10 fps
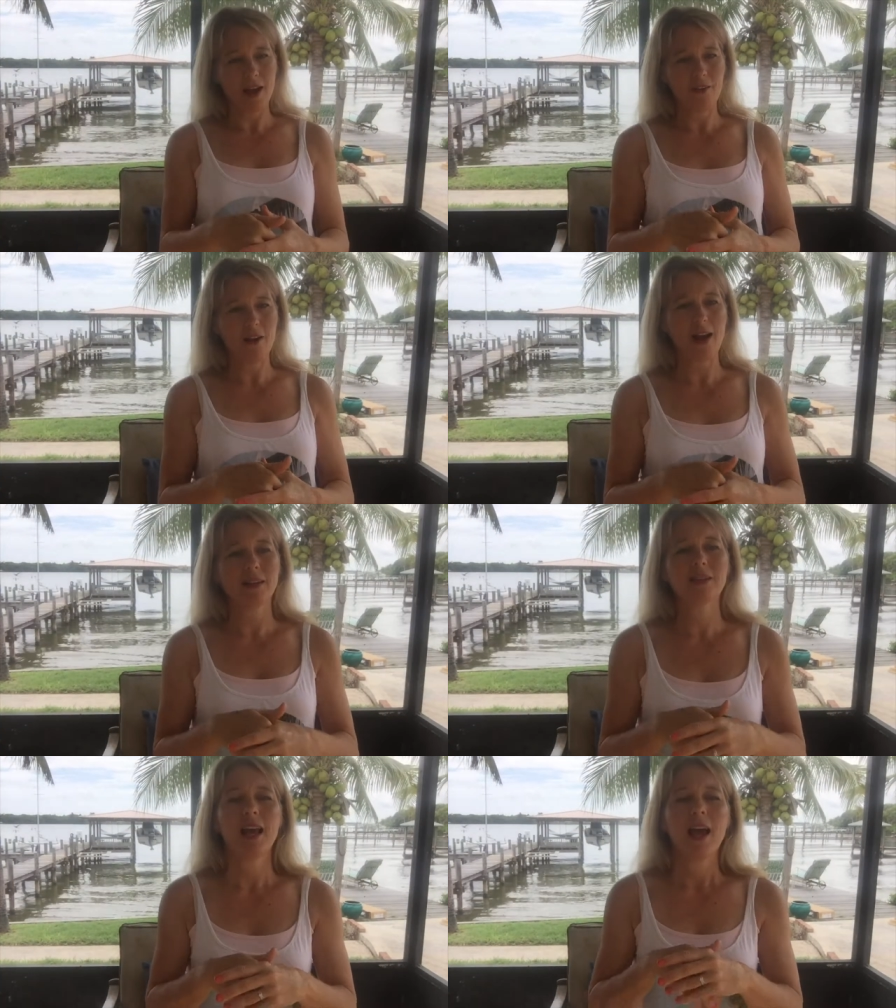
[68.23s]

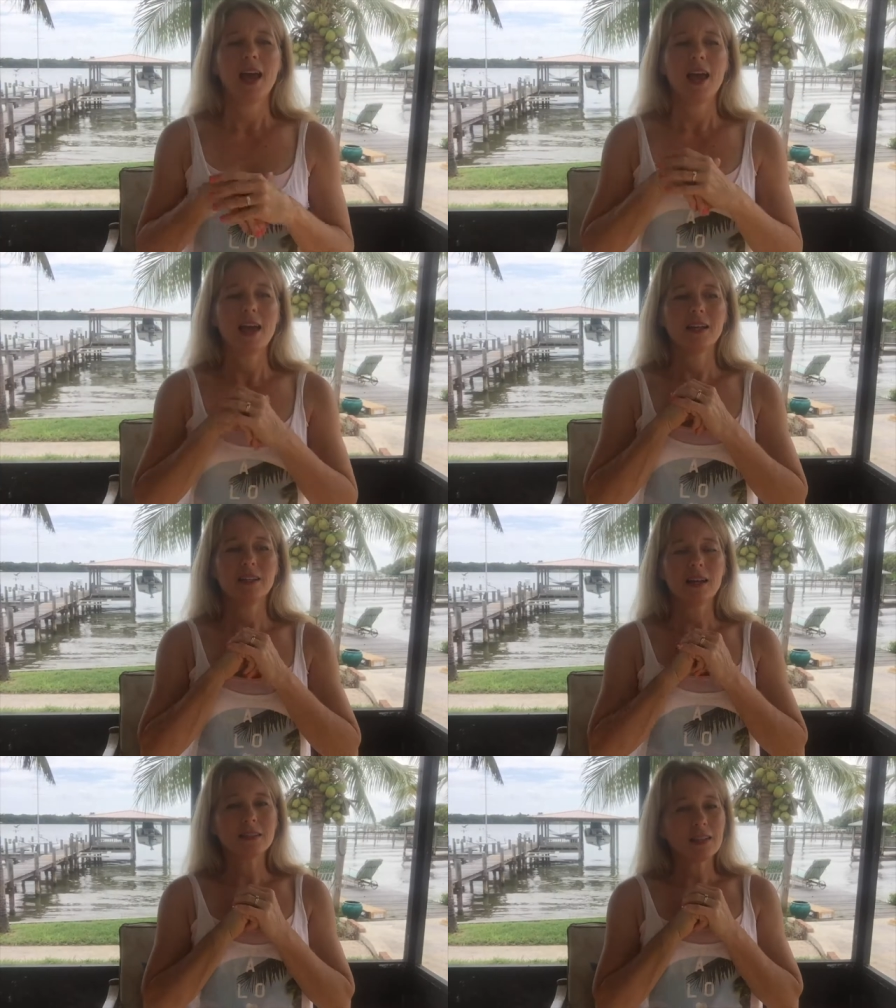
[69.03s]
cataracts
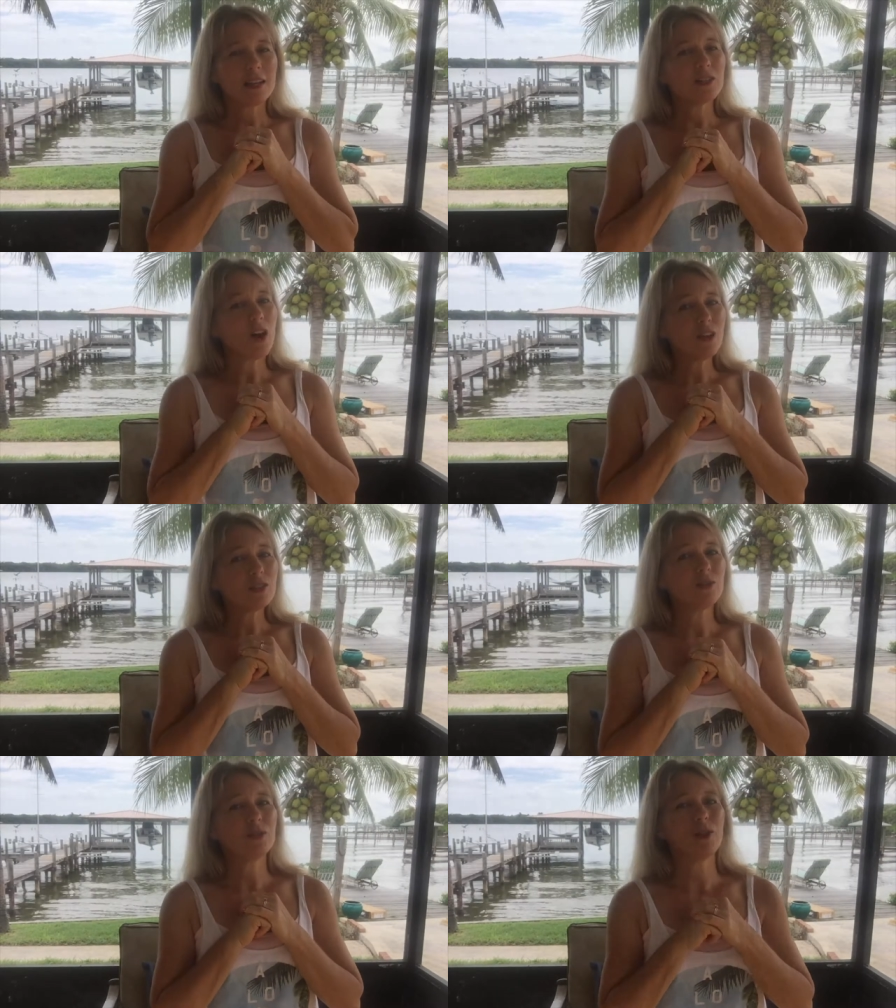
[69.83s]
and studies
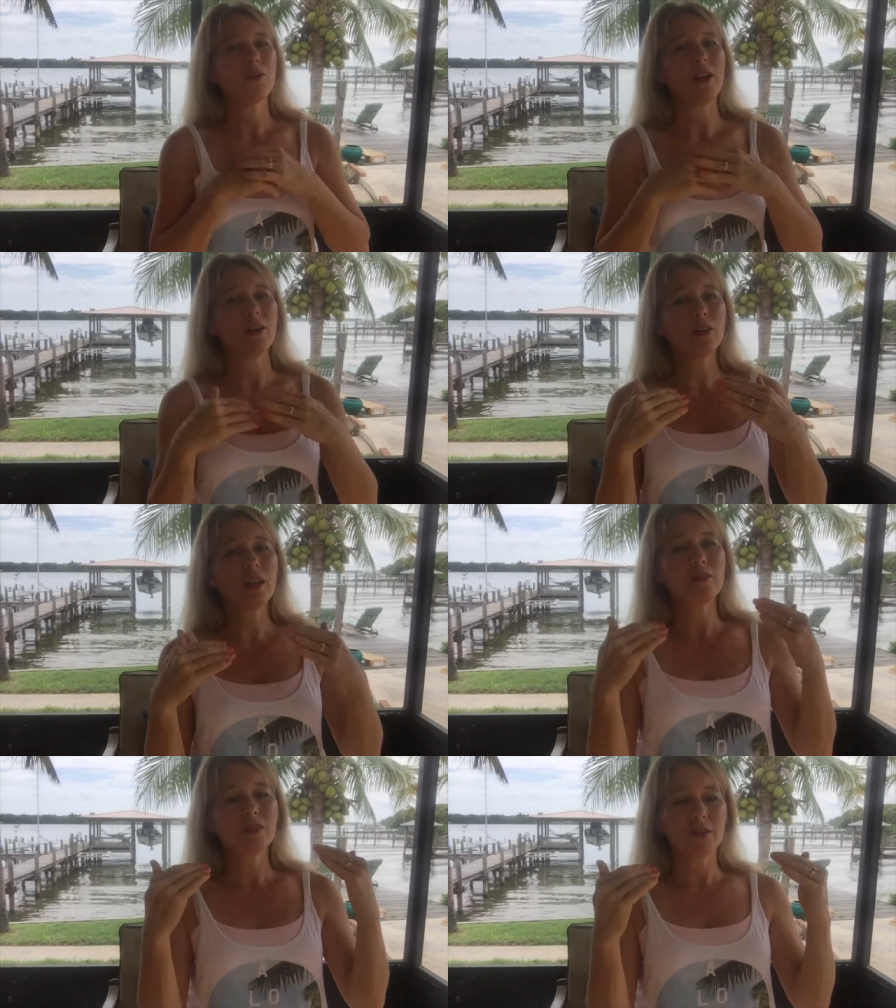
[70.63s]
also show that good
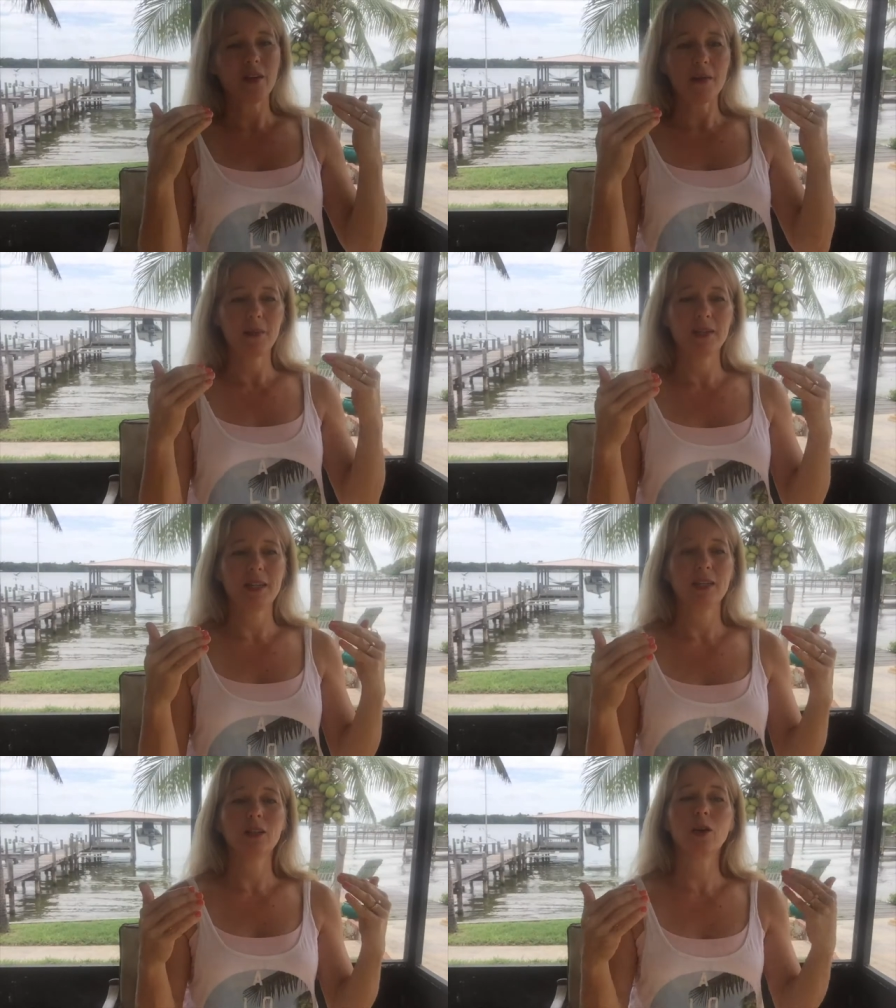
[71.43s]
levels of vitamin D
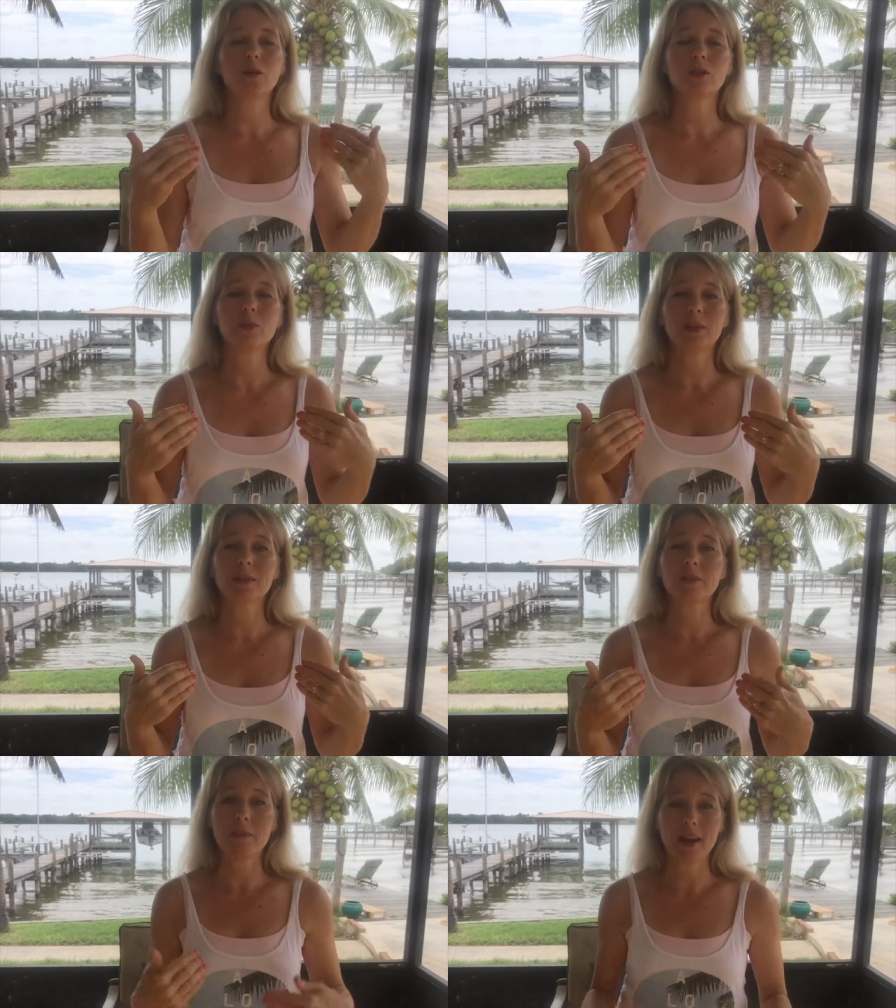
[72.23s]
lowers your
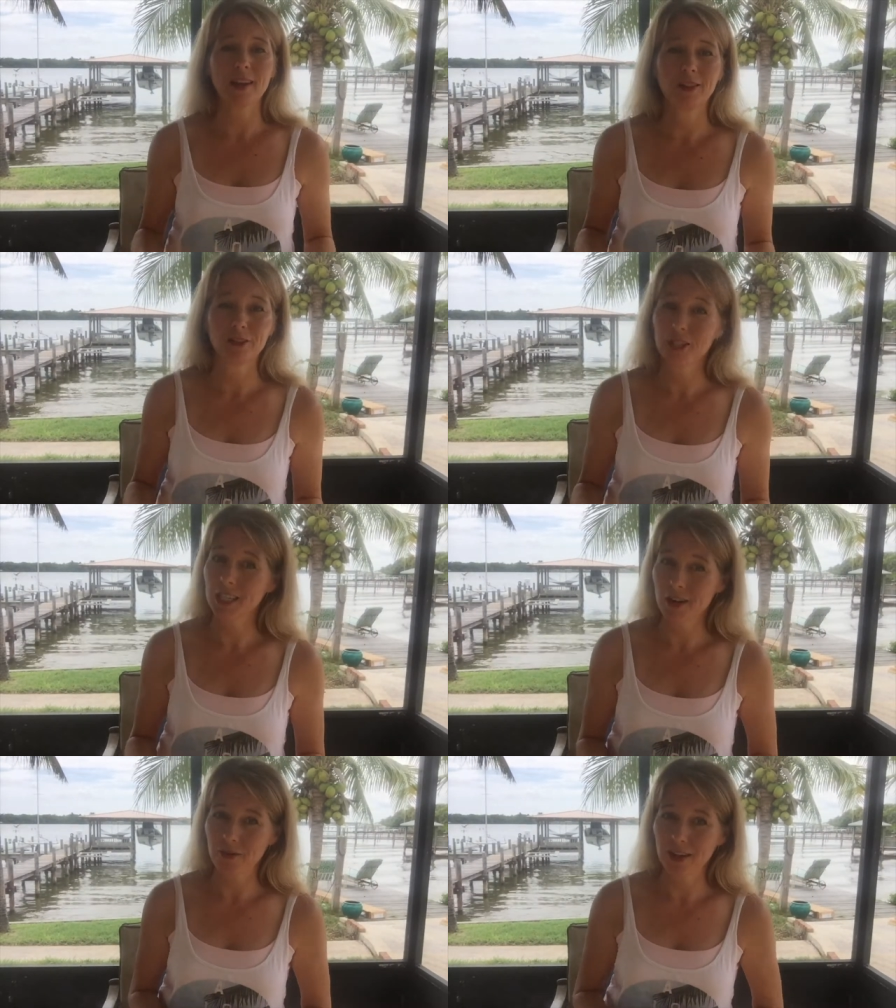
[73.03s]
risk of macular
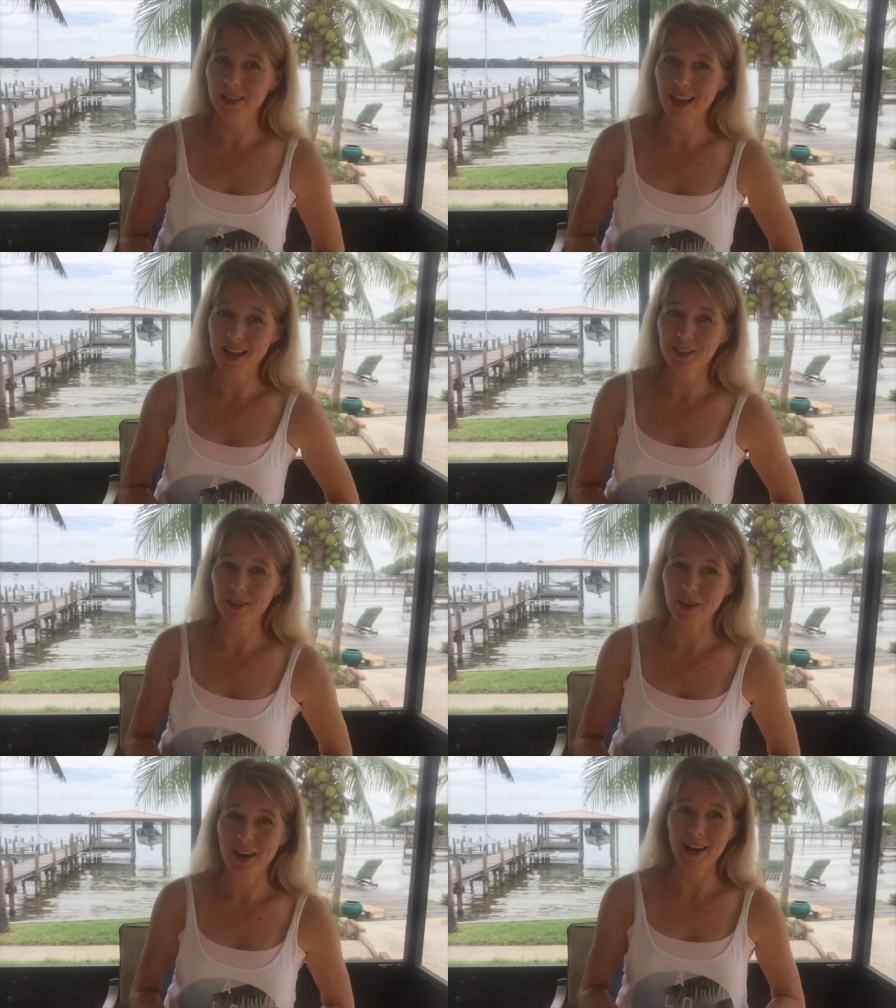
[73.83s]
degeneration as
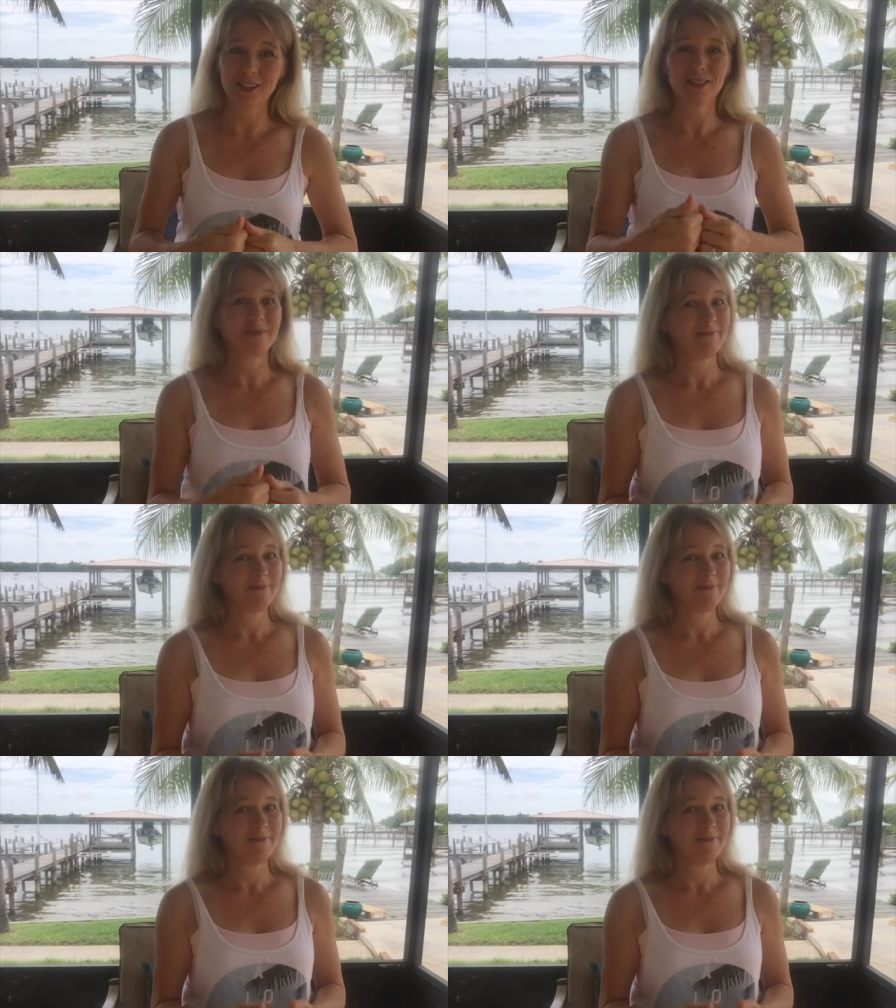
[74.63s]
you age.